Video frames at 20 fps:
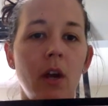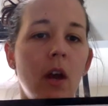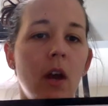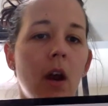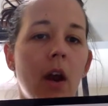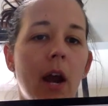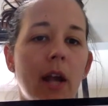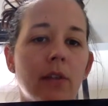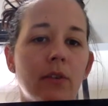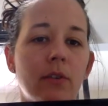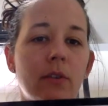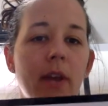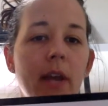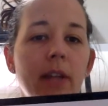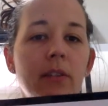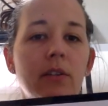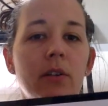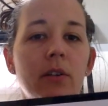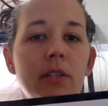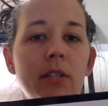All right, so
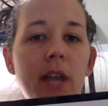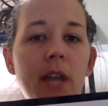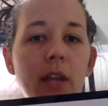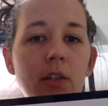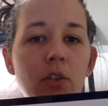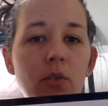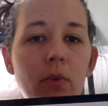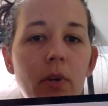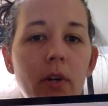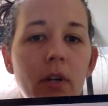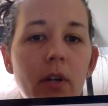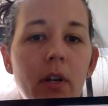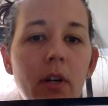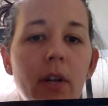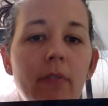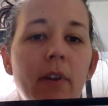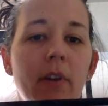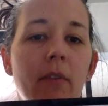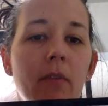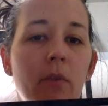that's our snatch work.
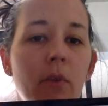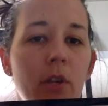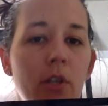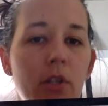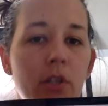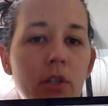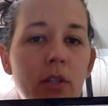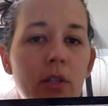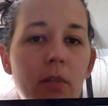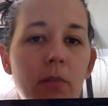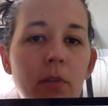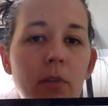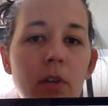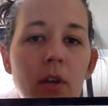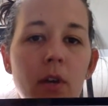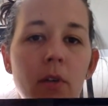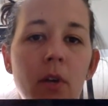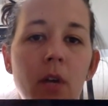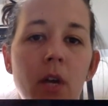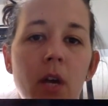If you have questions, let me
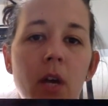know.